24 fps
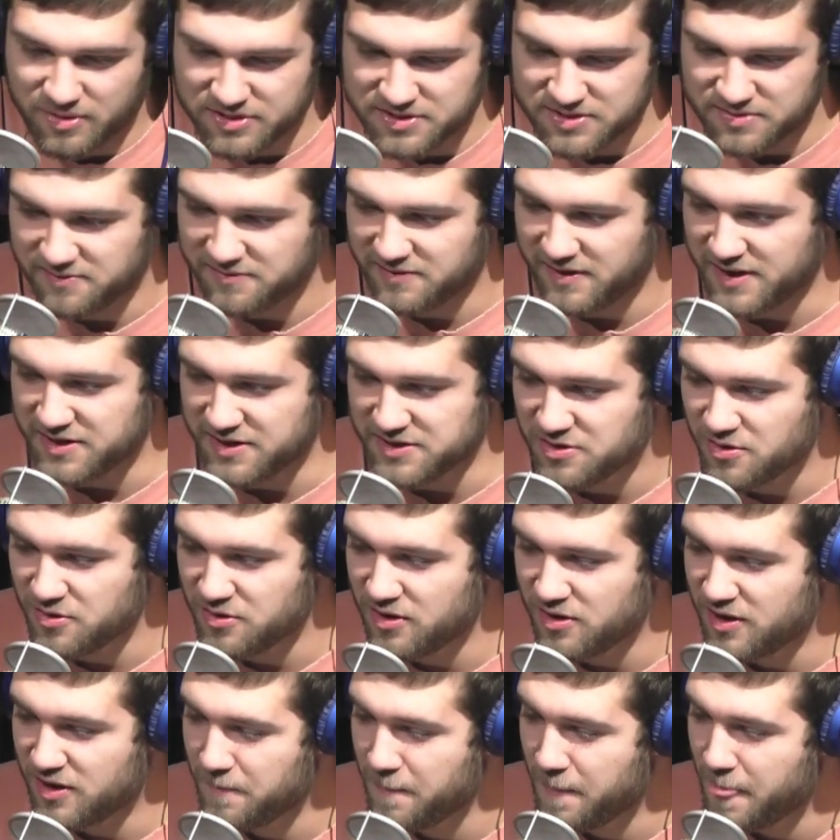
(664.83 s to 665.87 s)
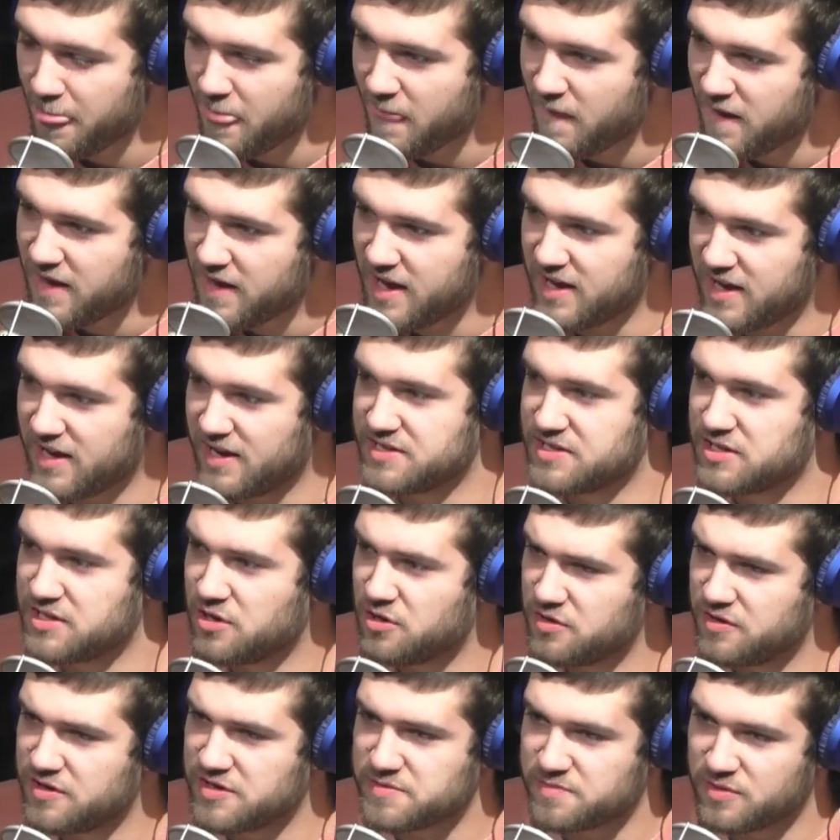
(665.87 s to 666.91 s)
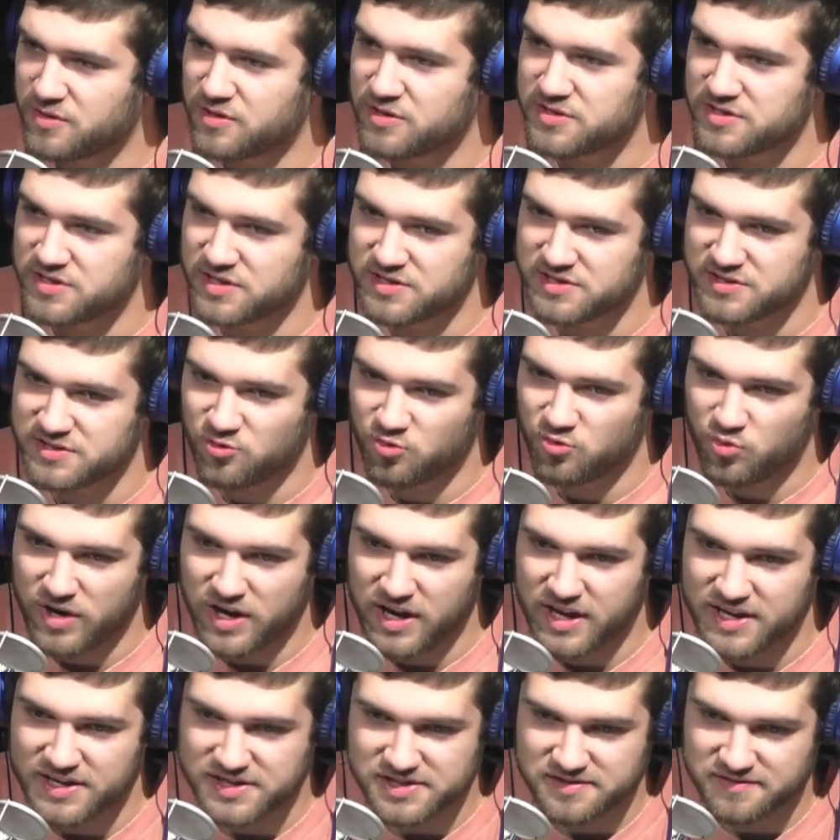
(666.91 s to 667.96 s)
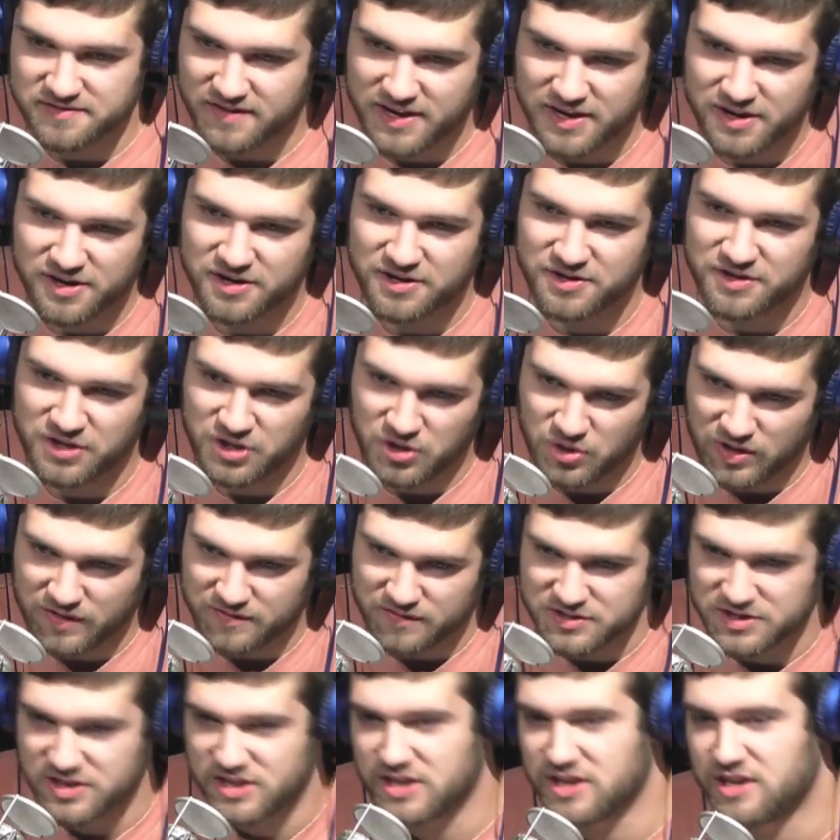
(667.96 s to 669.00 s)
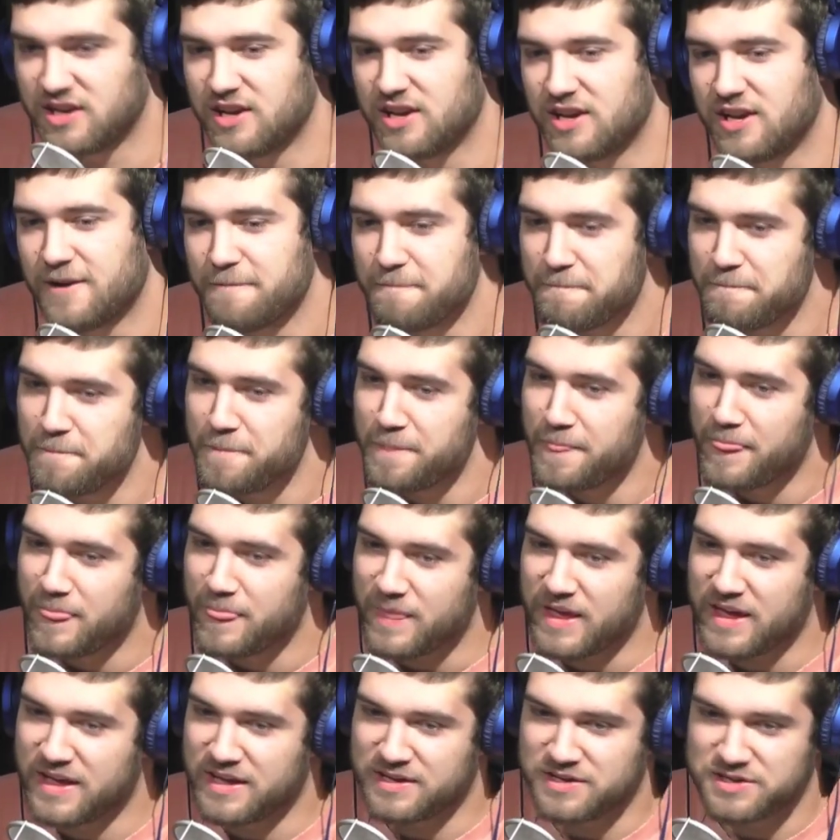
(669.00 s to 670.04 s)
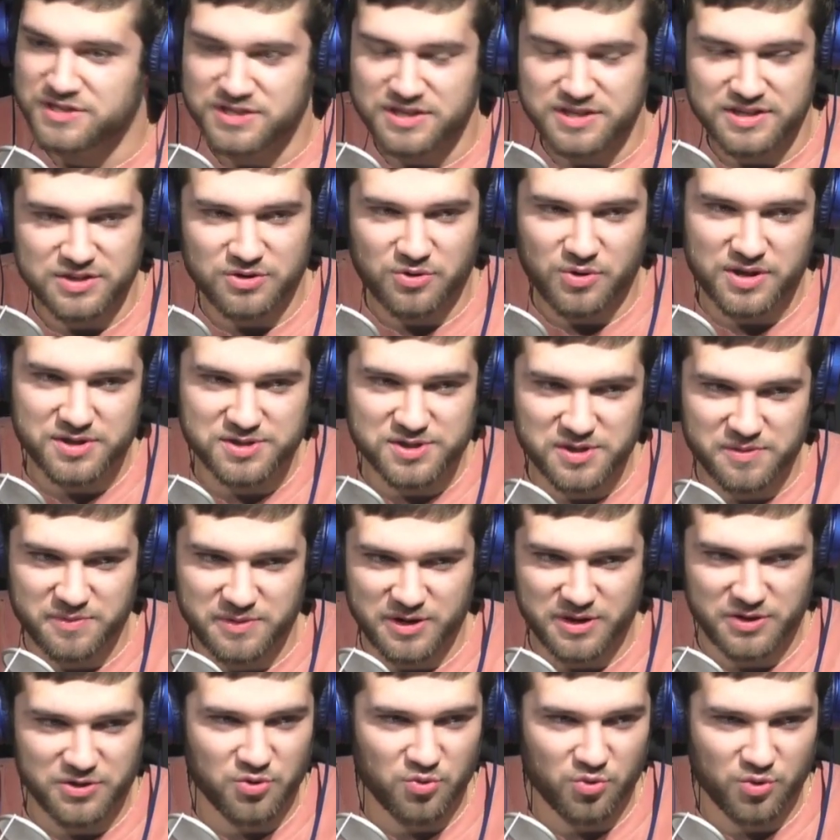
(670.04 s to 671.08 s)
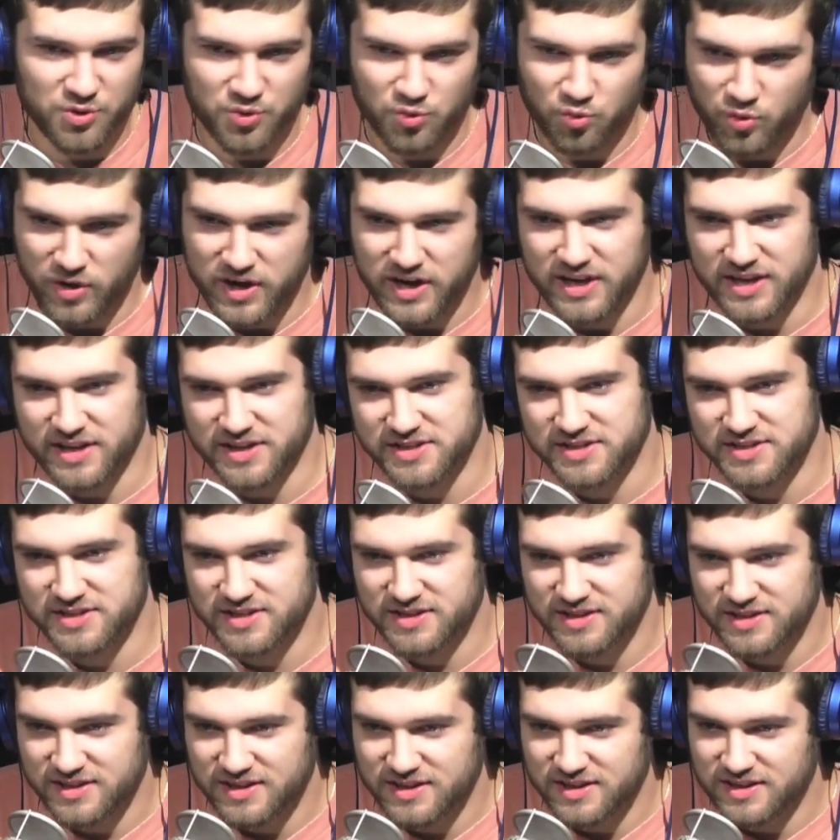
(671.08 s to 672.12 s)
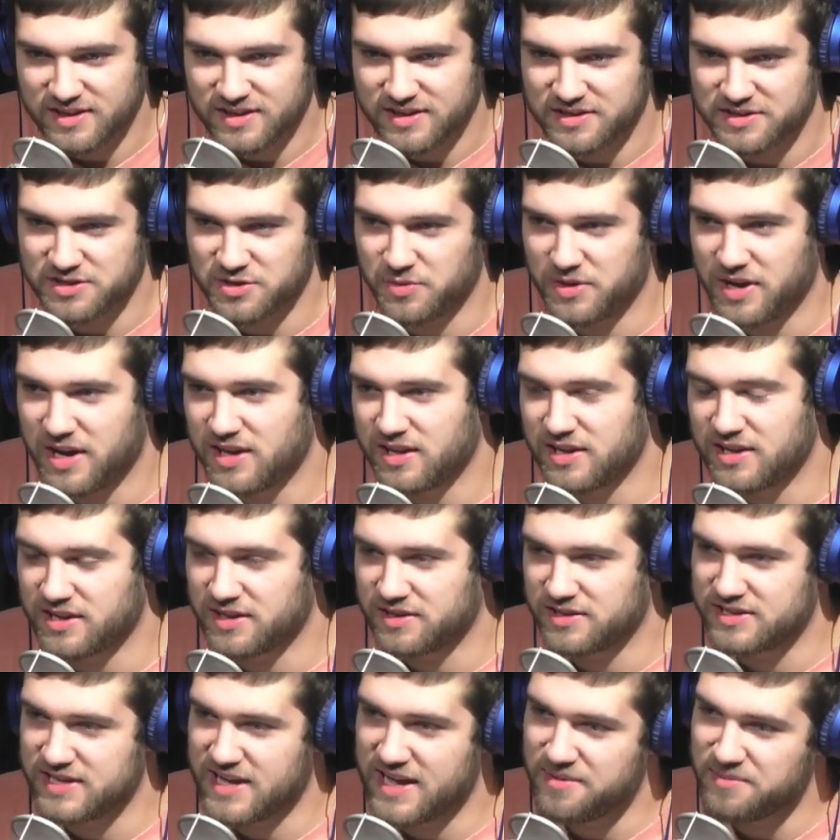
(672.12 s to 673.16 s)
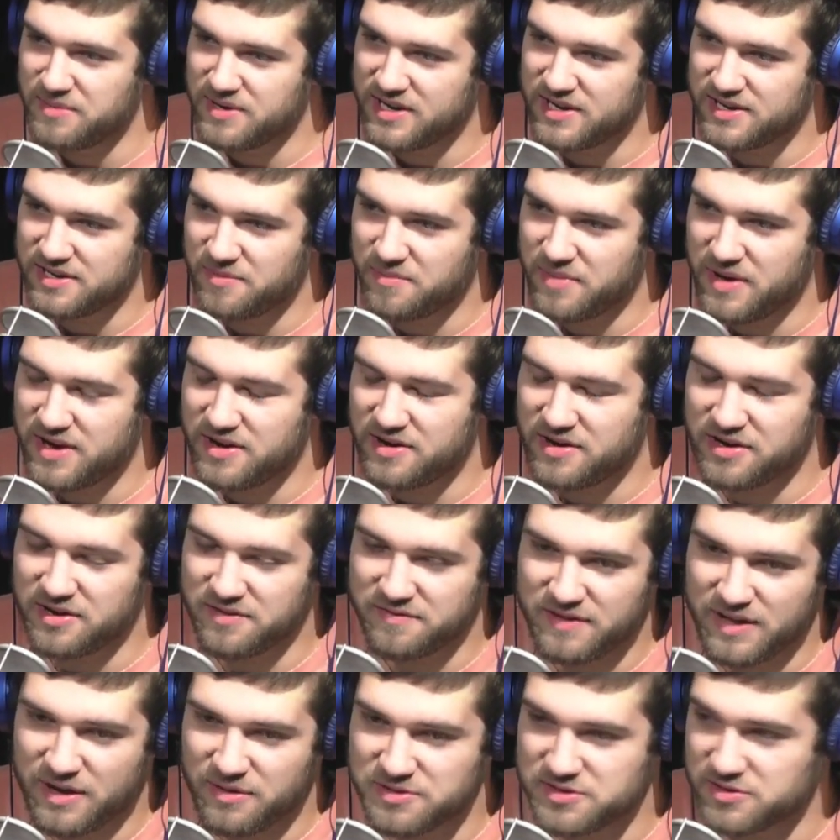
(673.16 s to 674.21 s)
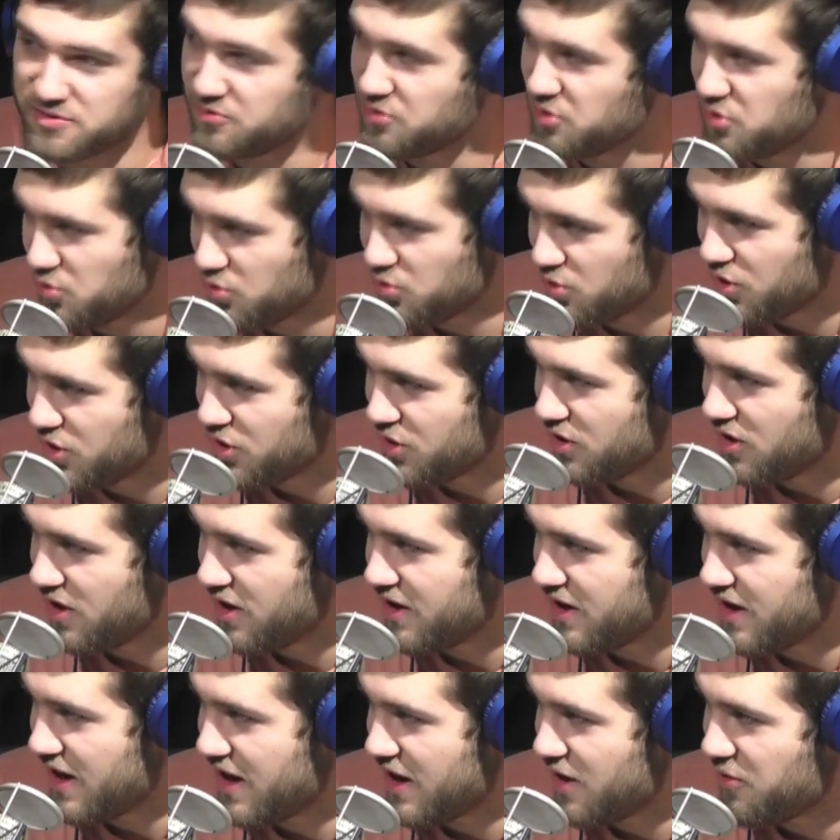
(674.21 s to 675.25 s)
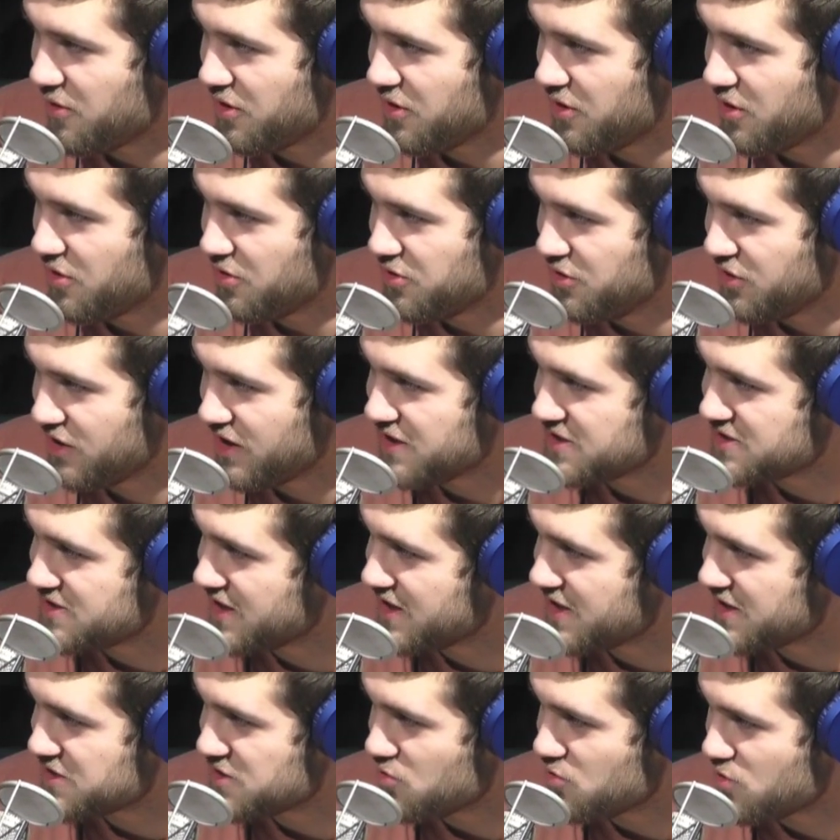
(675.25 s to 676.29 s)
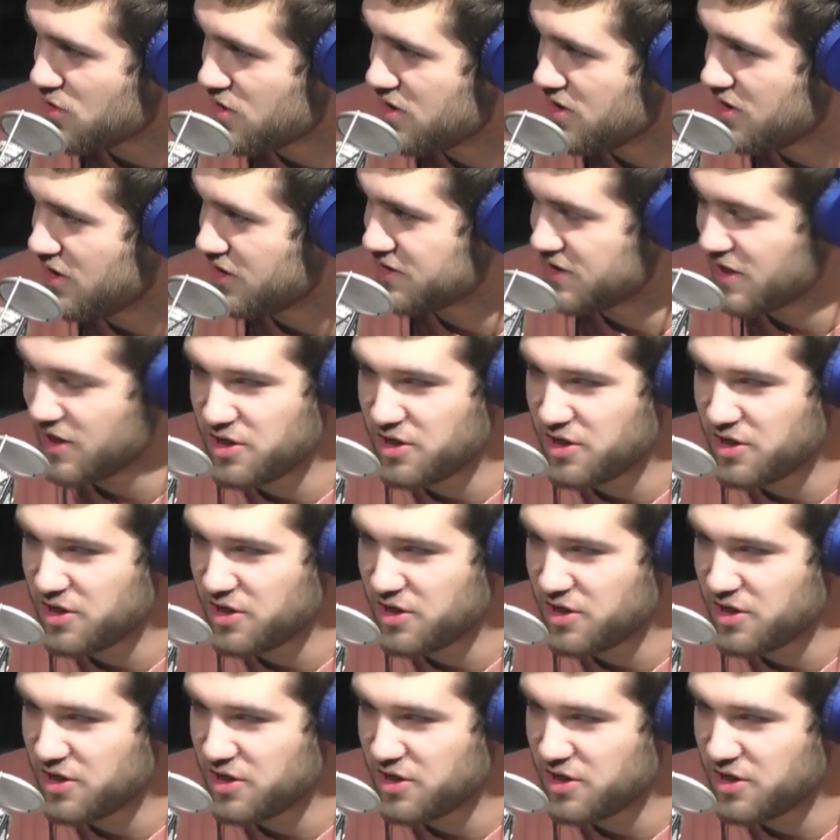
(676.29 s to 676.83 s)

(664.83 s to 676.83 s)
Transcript: some fights going on, and I said, "Oh, this person is the winningest fighter in the UFC," and she questioned me on the word winningest. So we had like a 10-minute debate on if that was a real word or not. I want to know, do you guys think it's a word? I'll tell you